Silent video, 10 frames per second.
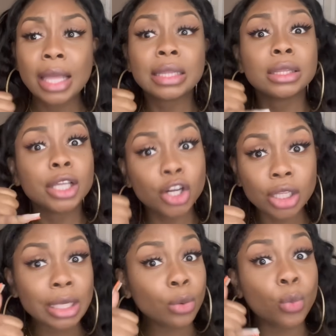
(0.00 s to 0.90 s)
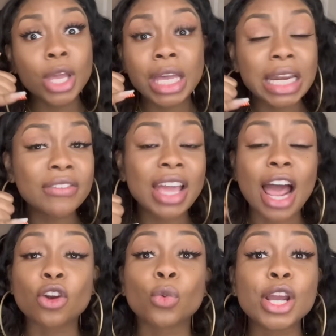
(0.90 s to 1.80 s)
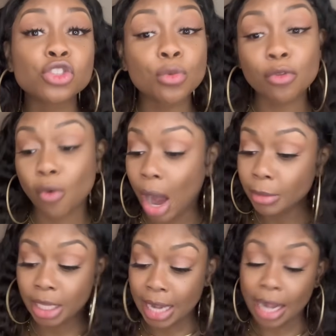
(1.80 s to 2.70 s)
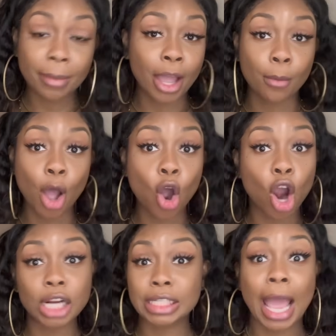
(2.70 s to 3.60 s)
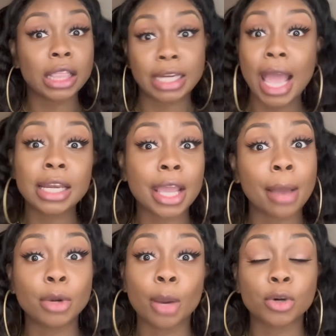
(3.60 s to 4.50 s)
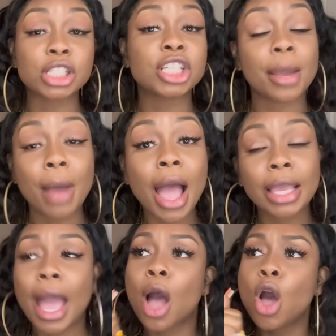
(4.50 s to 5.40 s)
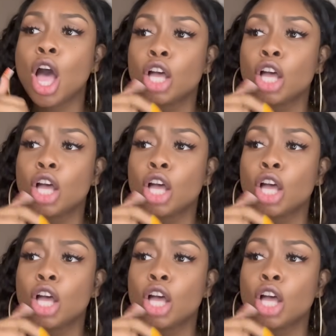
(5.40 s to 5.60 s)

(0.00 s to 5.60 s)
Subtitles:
Literally, we can't even get out the restroom before I'm looking at the back of my car, dialing that damn number to check my account.